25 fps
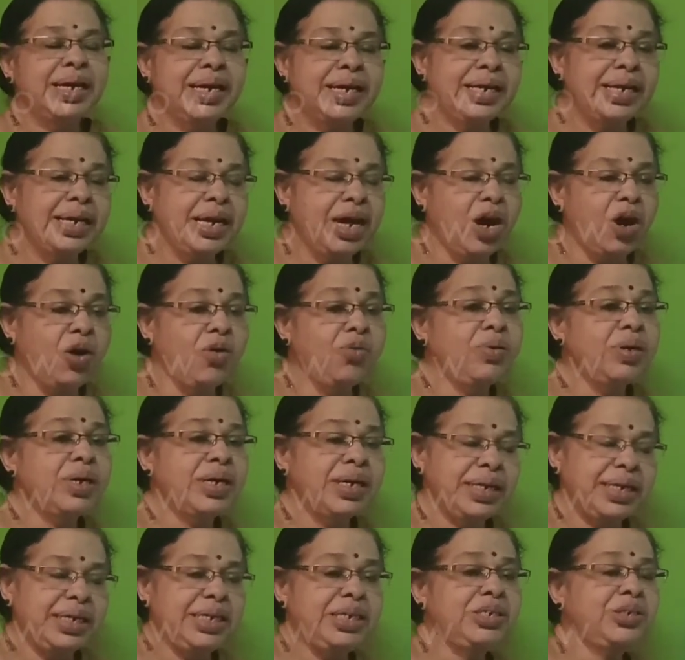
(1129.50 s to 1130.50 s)
now
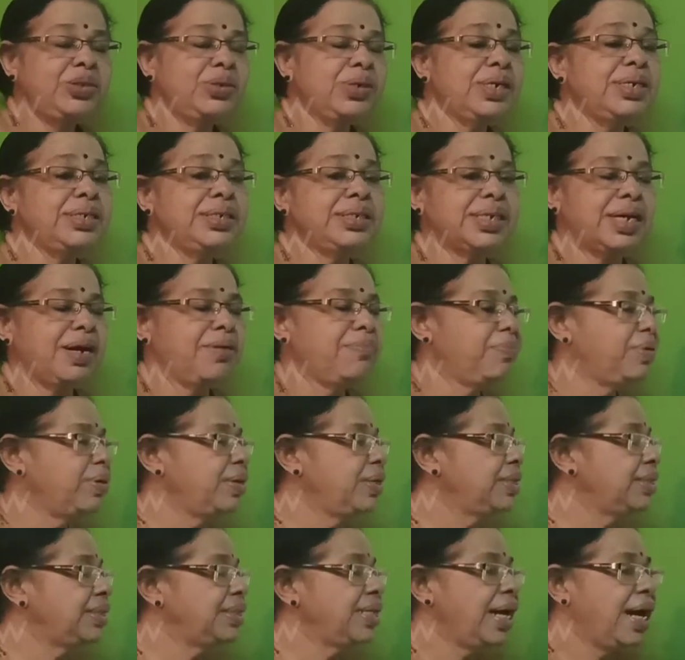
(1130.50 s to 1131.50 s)
insurance
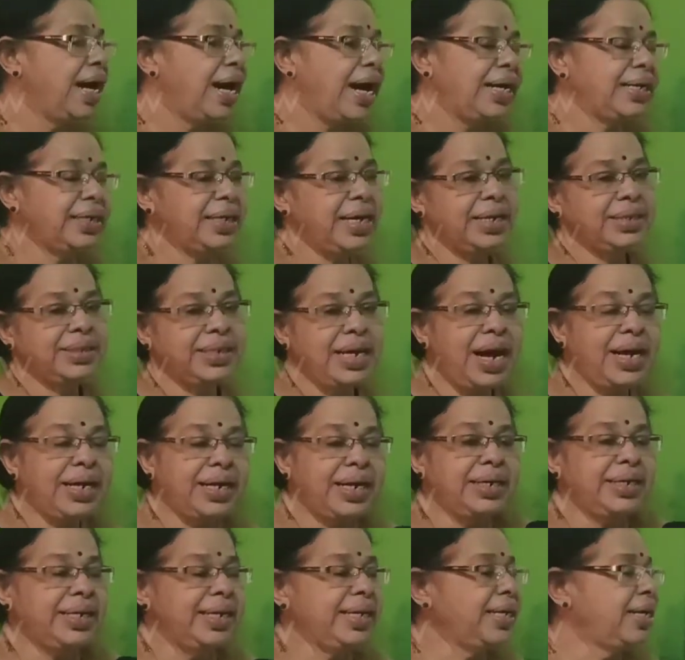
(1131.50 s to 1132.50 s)
companies that's
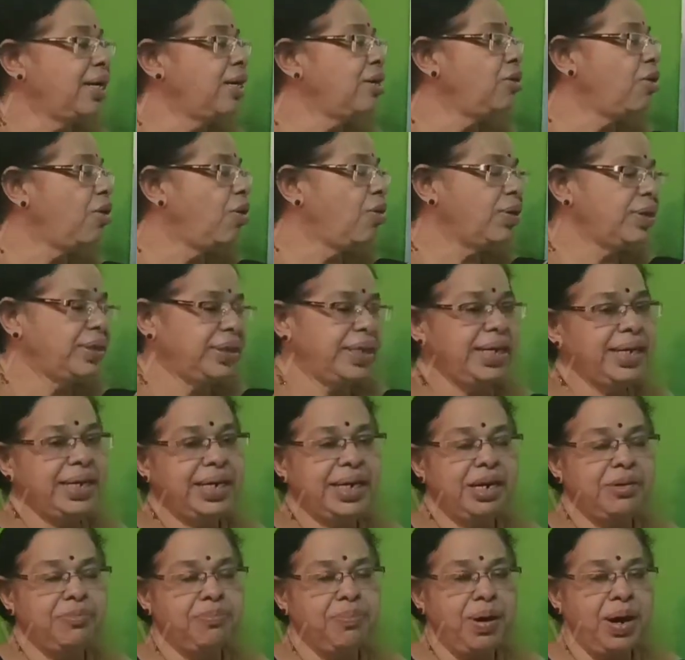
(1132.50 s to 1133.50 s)
undertaken or
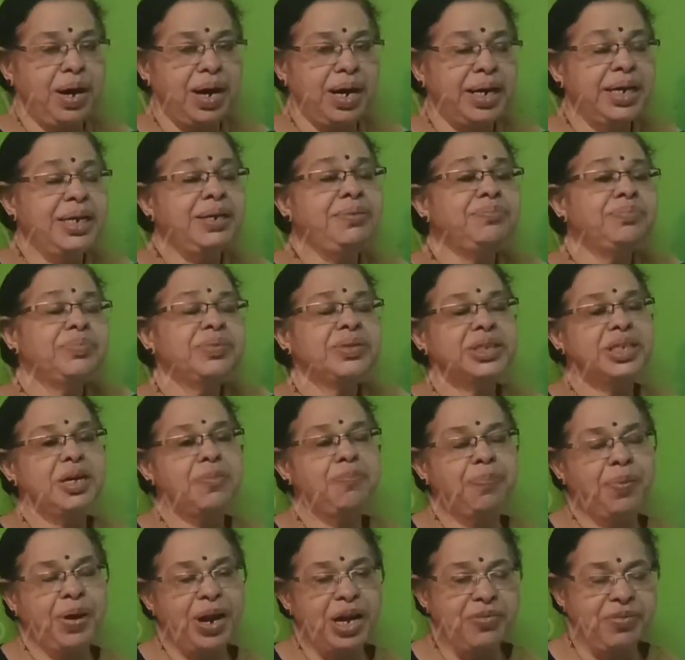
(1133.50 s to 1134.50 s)
taken by the
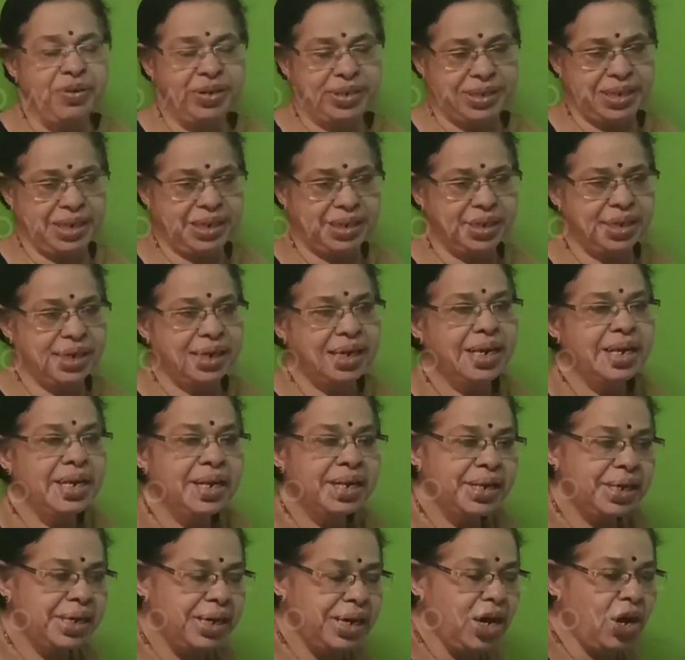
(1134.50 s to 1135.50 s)
private sector.
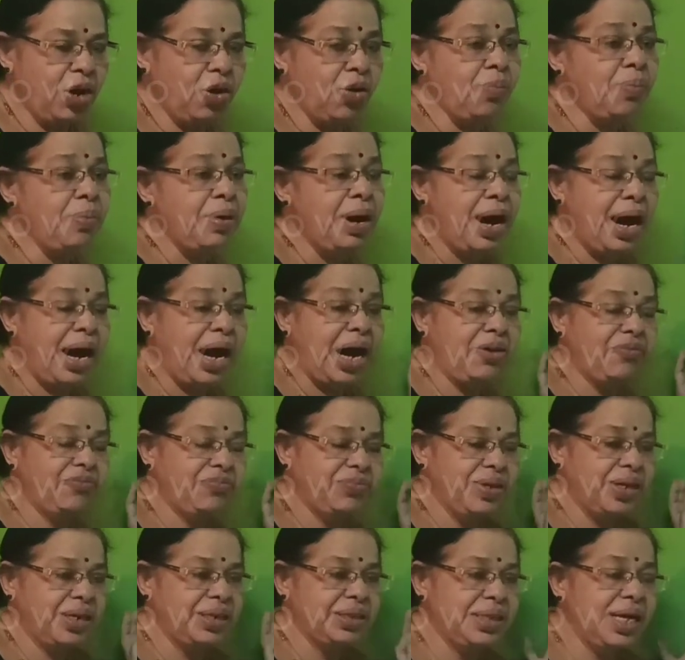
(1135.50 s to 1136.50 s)
Now
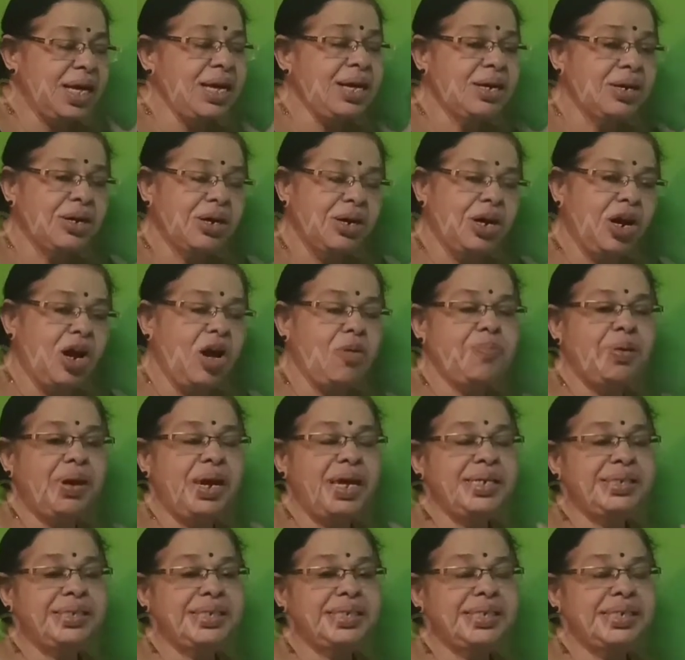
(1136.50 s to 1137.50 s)
after the
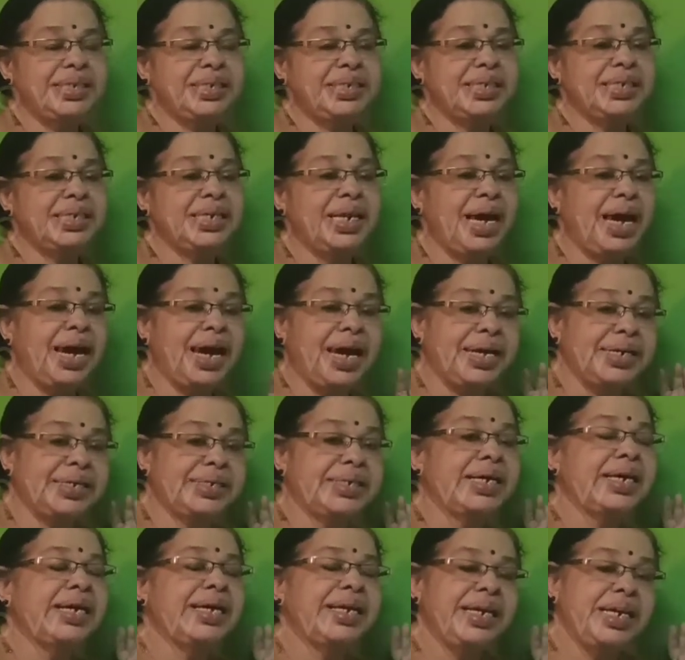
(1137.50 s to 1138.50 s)
globalization and
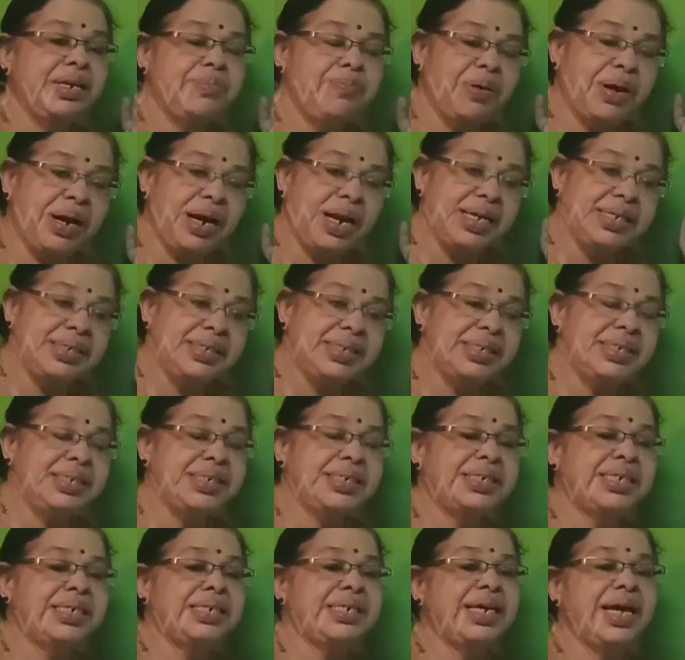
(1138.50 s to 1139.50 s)

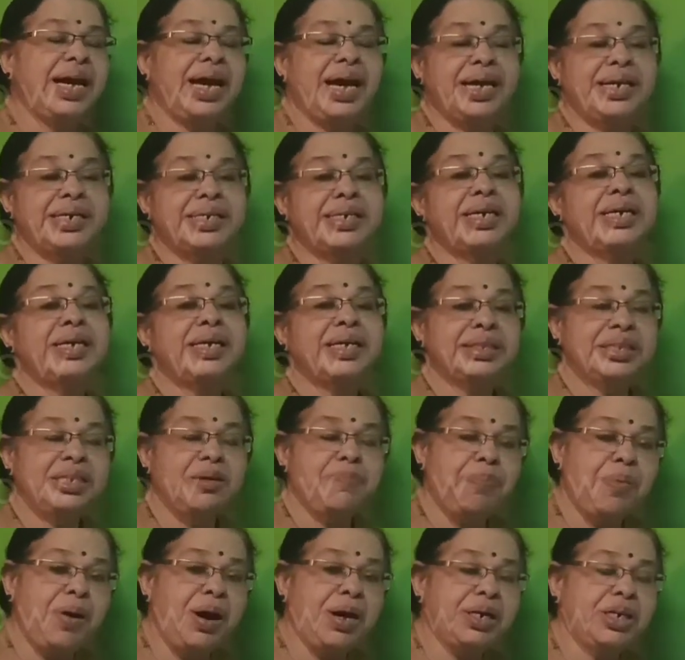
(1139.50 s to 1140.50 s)
liberalization and the
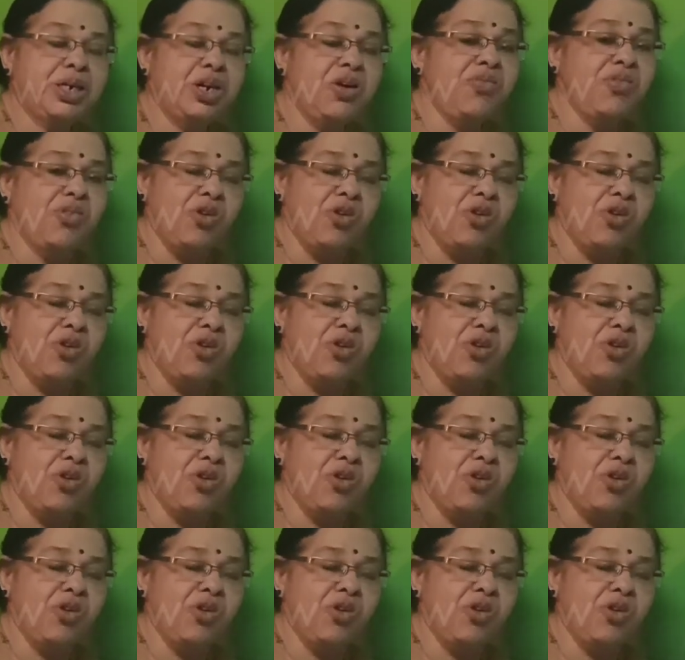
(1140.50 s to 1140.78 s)
part of